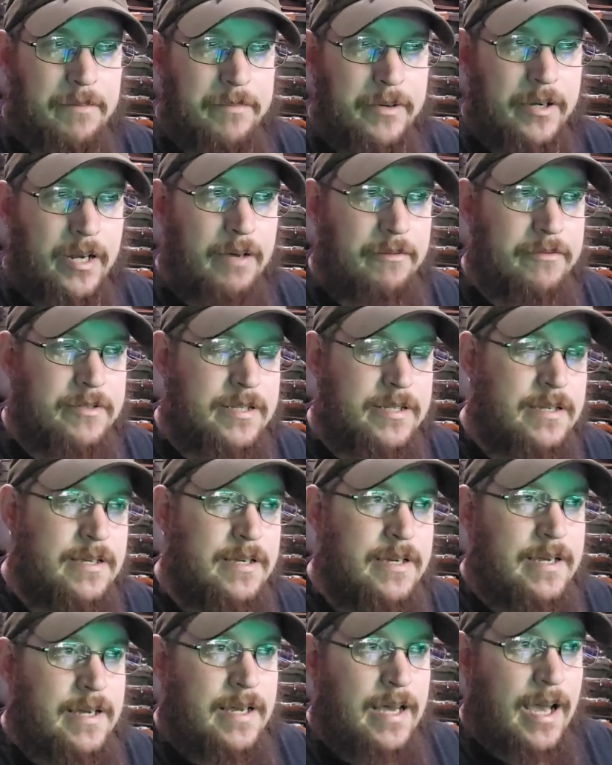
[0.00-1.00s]
but
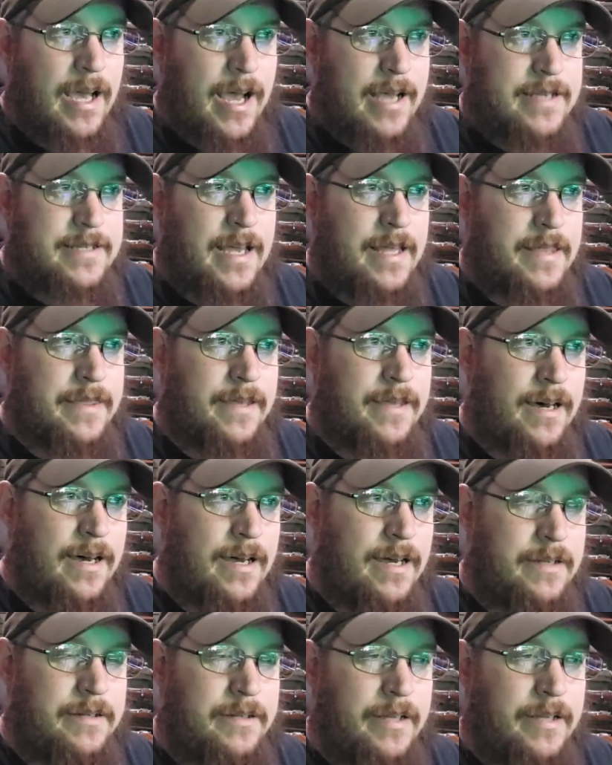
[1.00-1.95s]
I thought,